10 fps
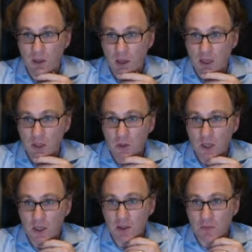
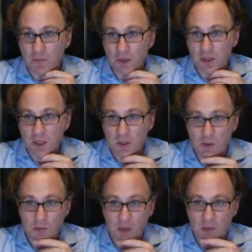isolated differences, or
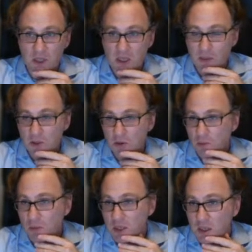there might be some entry
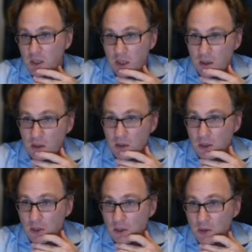missing here,
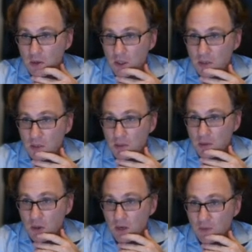or sometimes
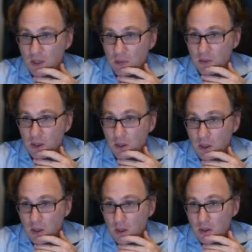you have something
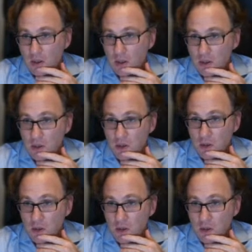that's